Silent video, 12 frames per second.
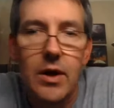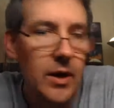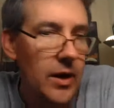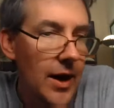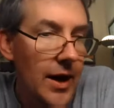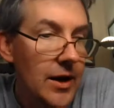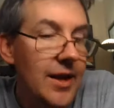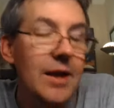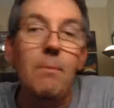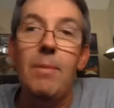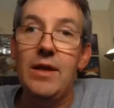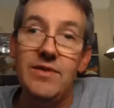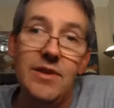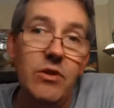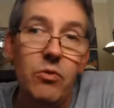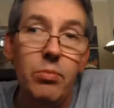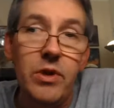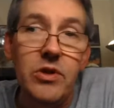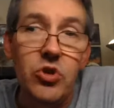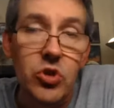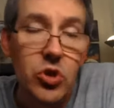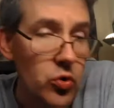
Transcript: and again, bands in other places